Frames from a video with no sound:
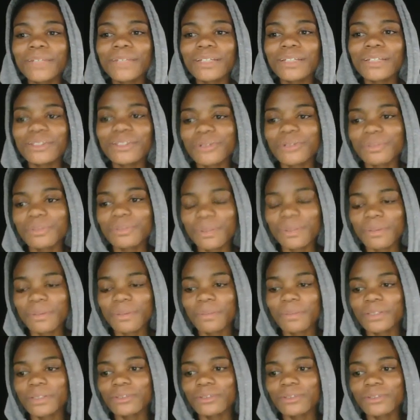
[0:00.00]
will be mapped
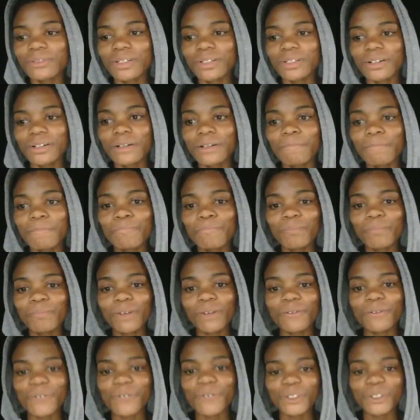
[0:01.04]
to the
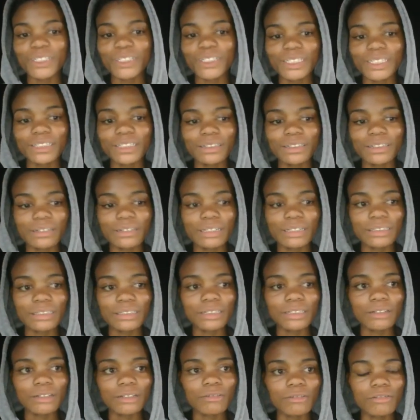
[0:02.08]
front, that
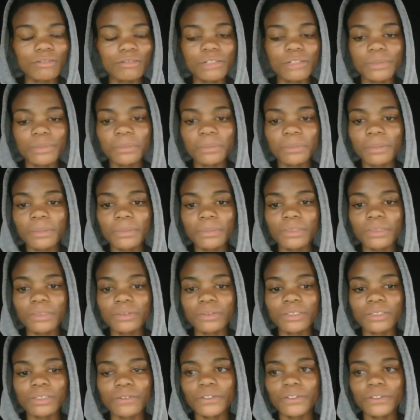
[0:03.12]
will be mapped to the
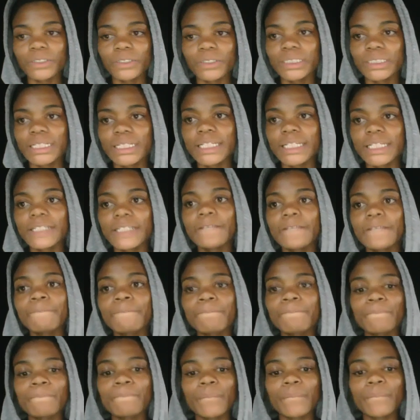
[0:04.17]
front end
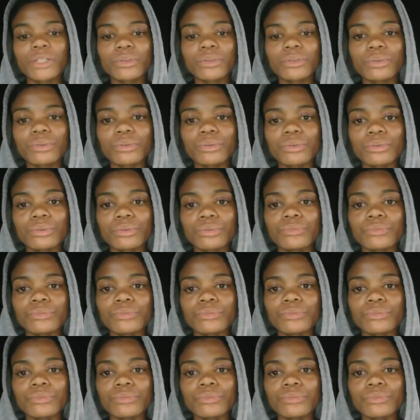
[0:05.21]
to